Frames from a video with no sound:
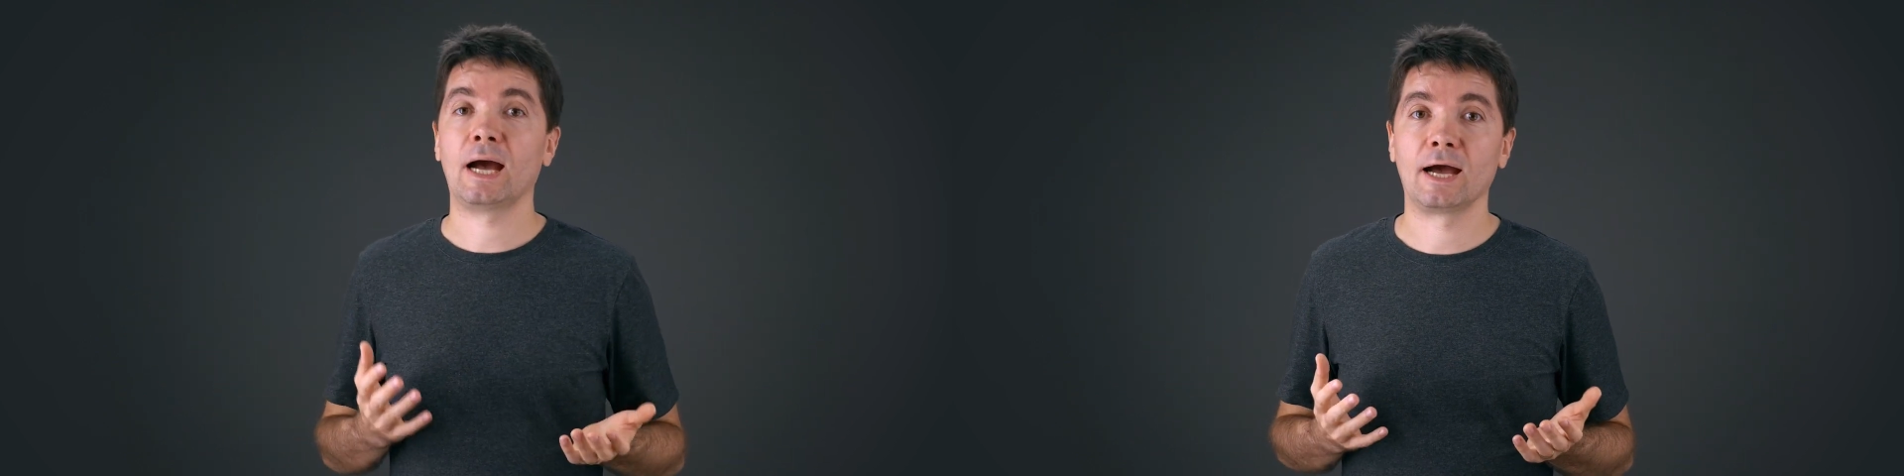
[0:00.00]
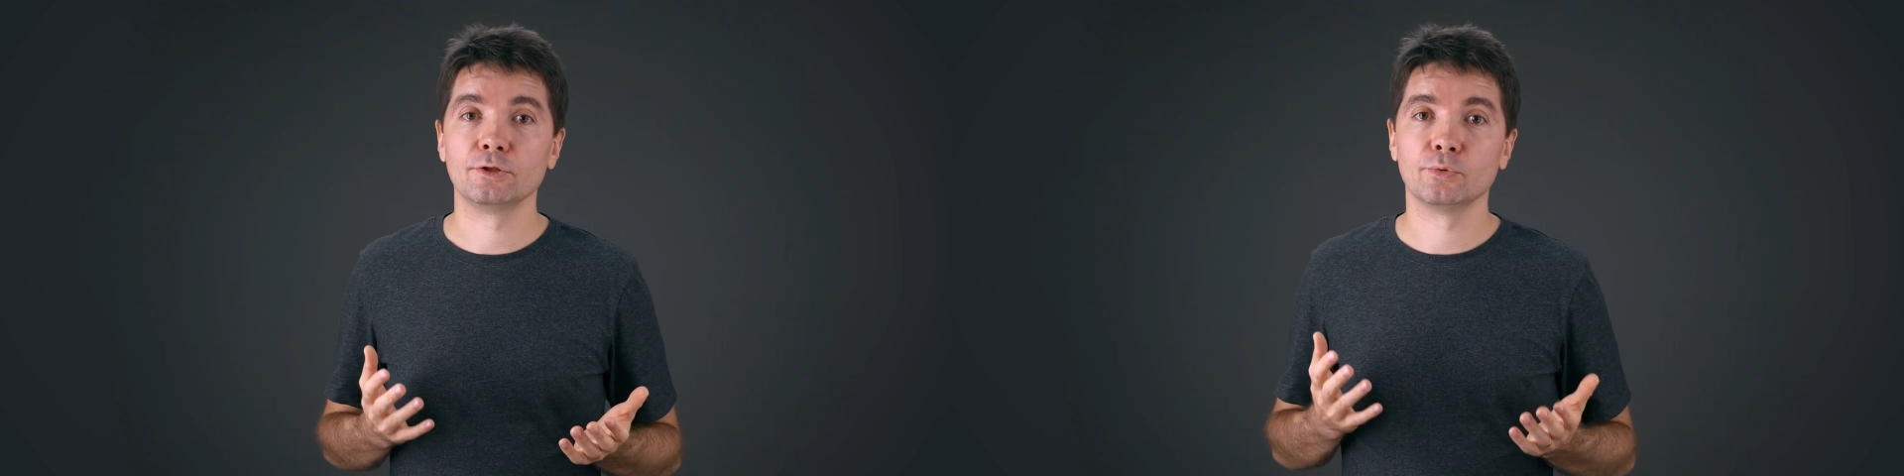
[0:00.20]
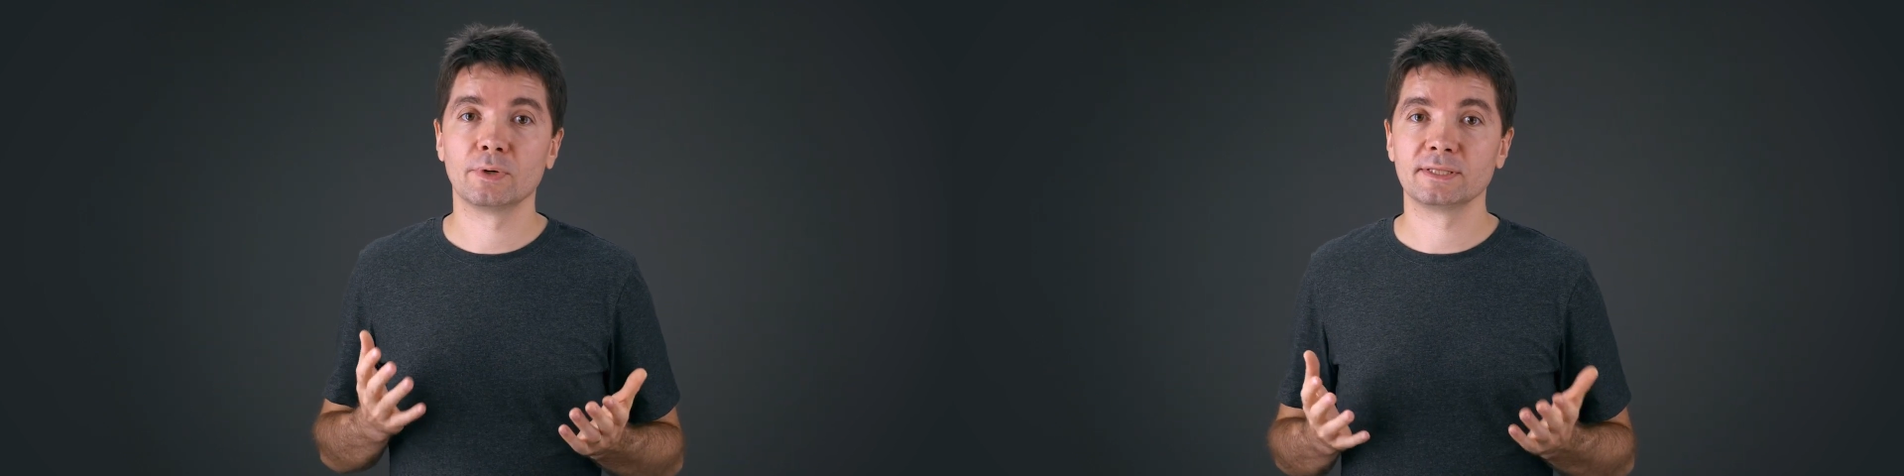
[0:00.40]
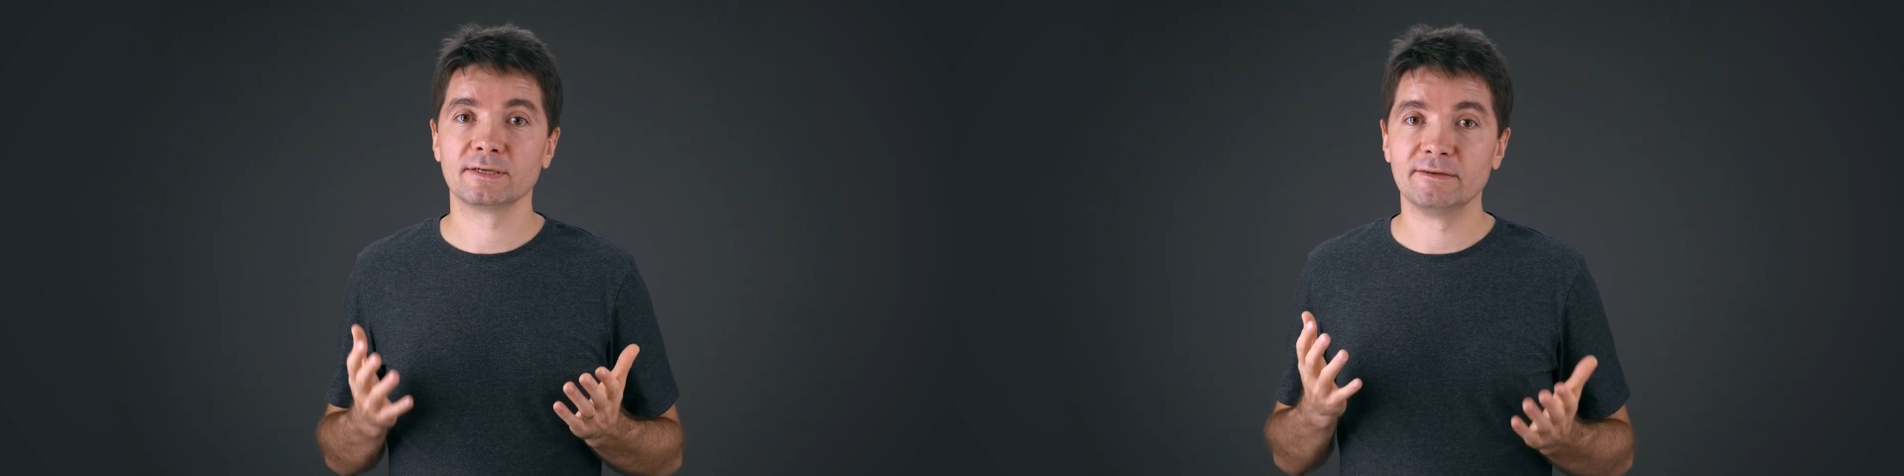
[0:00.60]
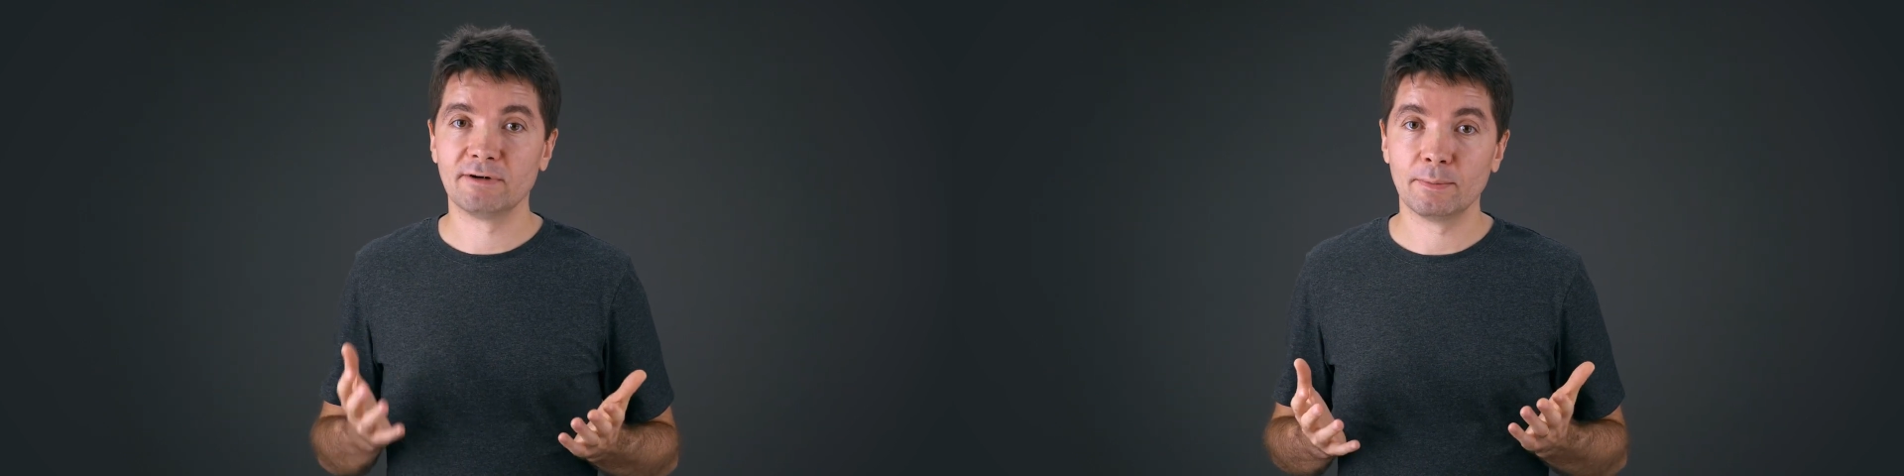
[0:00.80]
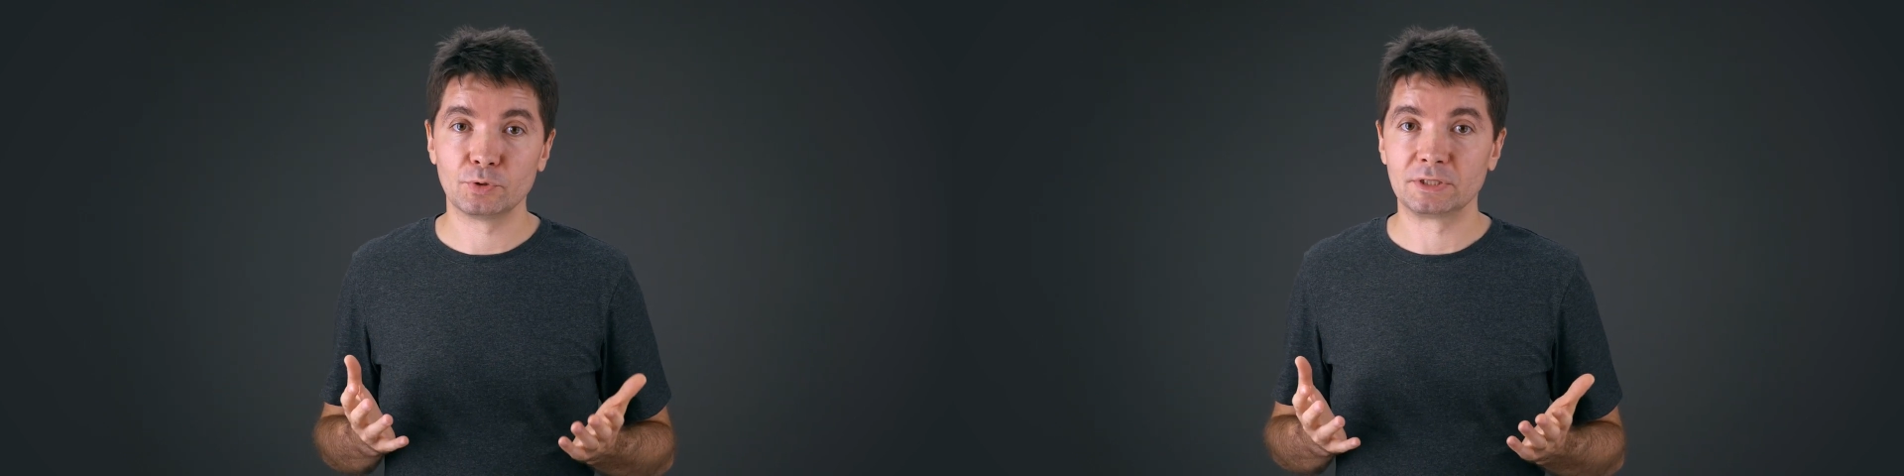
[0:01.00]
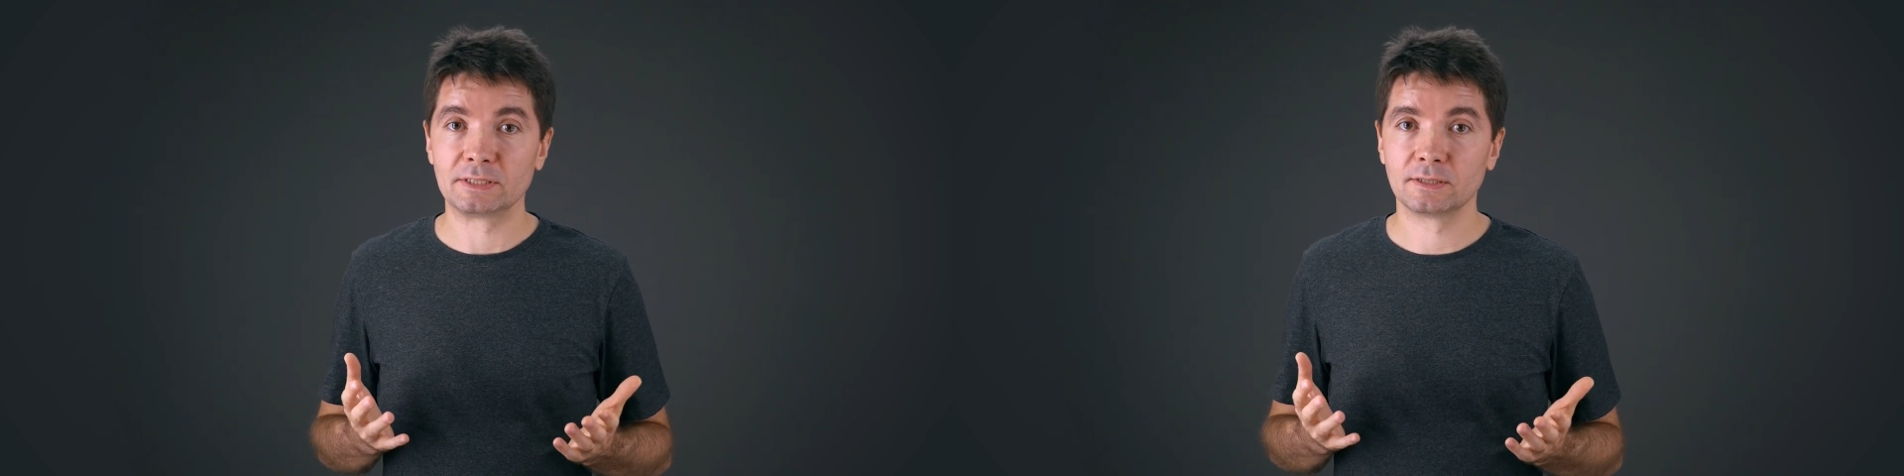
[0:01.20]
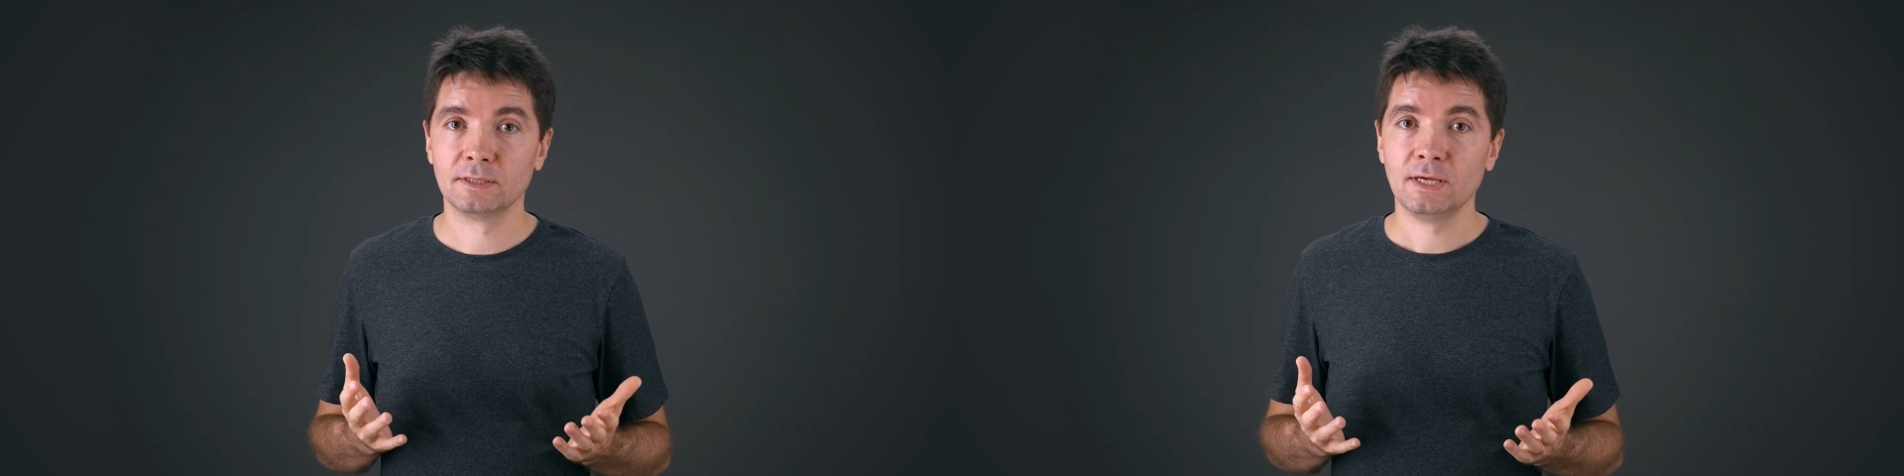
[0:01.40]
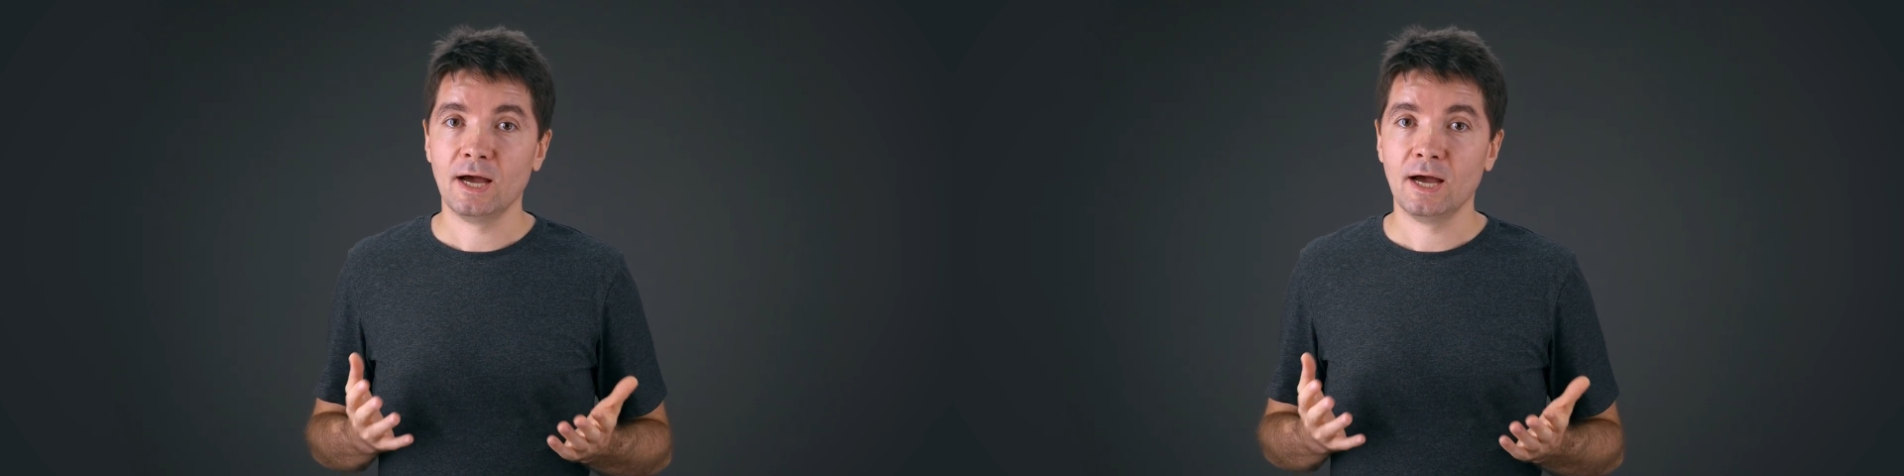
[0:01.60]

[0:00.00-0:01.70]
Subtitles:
I don't want to give up on it.